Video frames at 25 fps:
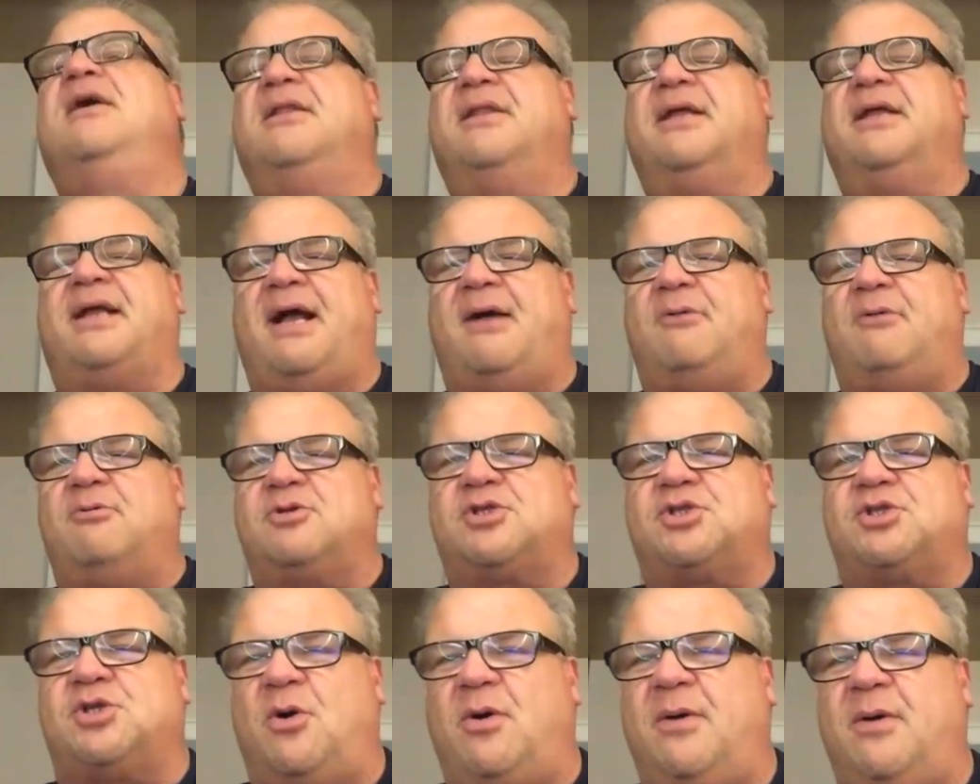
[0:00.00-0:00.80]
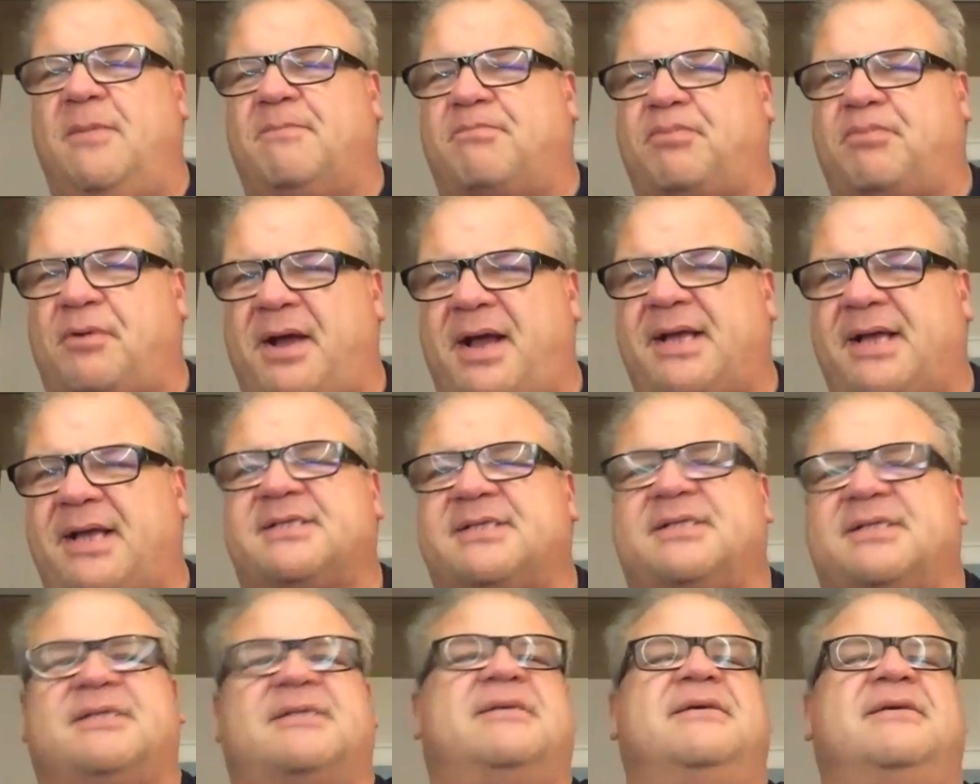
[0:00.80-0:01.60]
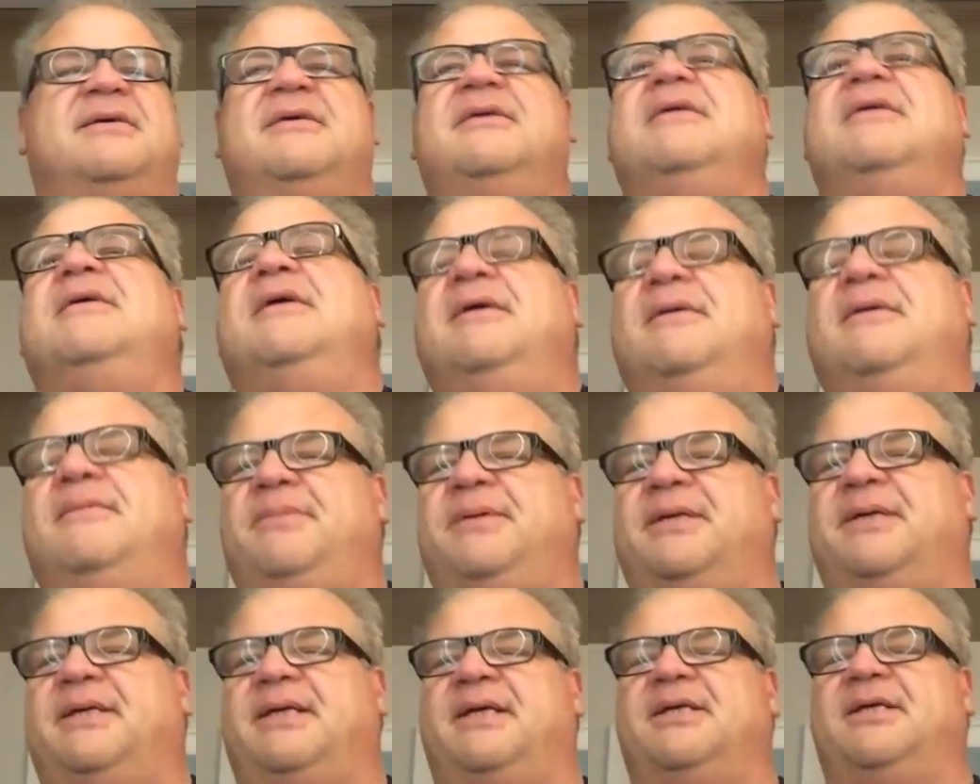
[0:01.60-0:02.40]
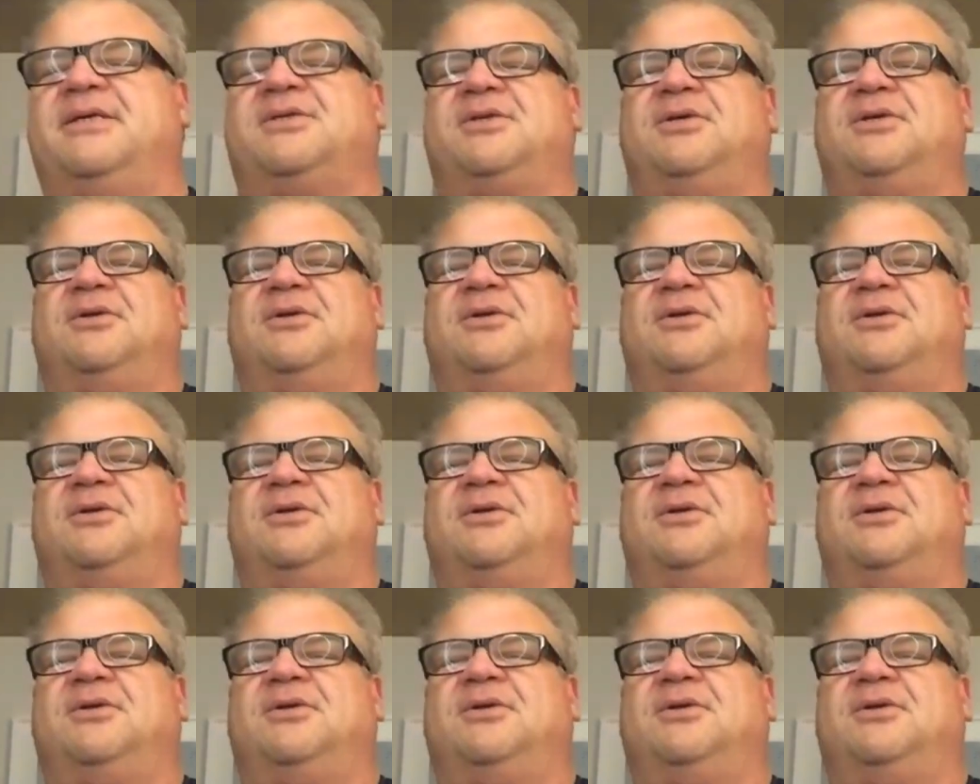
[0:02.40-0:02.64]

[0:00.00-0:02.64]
like I was so impressed because,